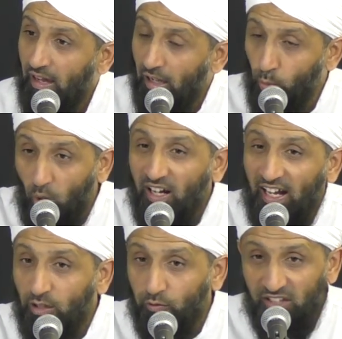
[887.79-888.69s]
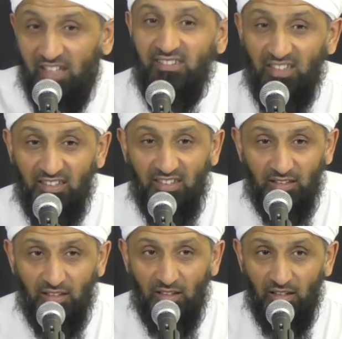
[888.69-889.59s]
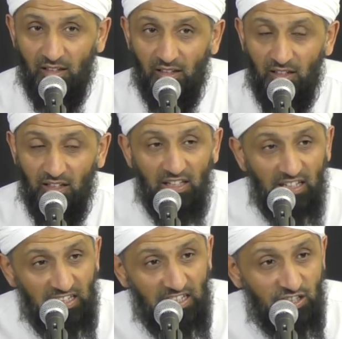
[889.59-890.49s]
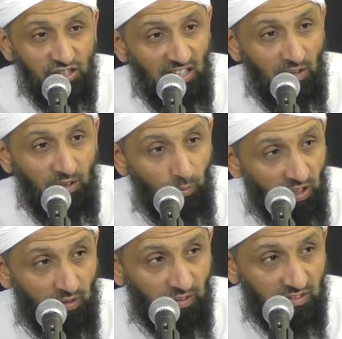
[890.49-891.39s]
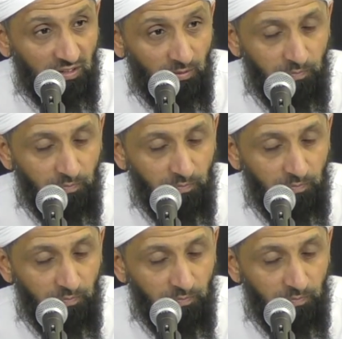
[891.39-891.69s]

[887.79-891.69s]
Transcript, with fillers: And what kind of test is it? Each and every one of us,